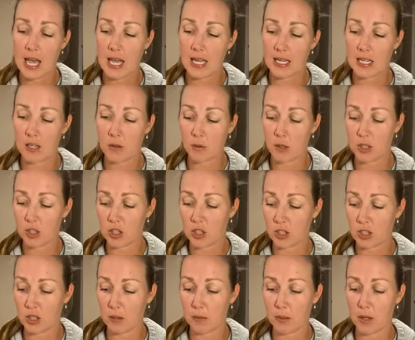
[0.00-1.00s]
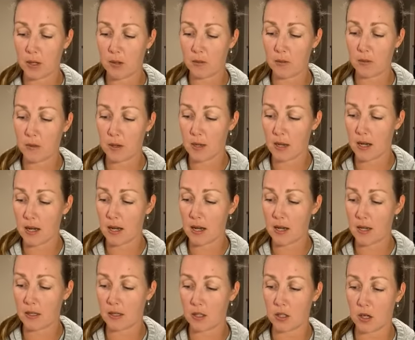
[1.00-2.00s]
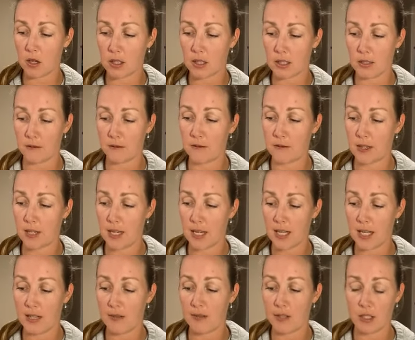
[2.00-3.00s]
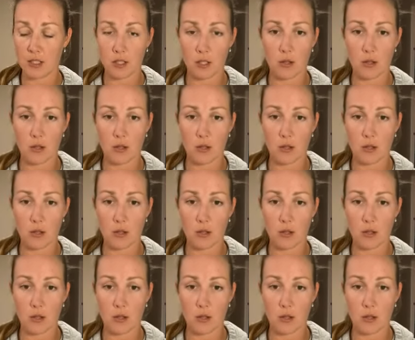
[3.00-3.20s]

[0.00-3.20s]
any questions about toxin-free living.